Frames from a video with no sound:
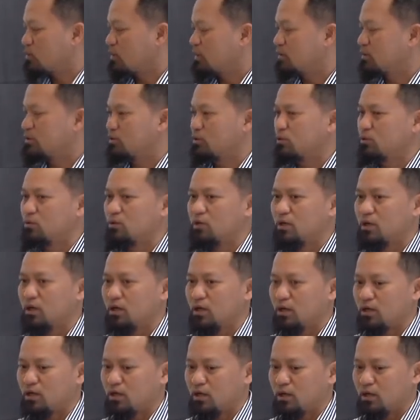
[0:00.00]
went to
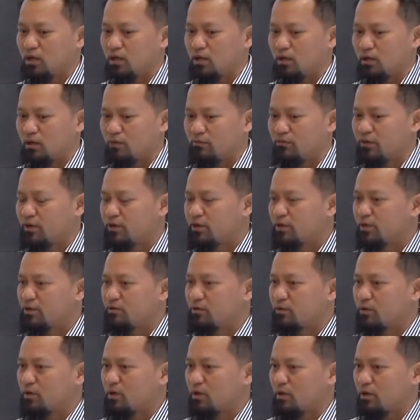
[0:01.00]
a
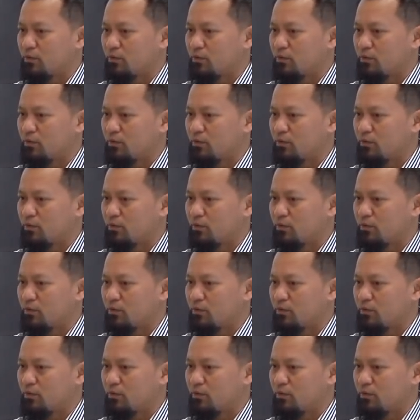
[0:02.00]
very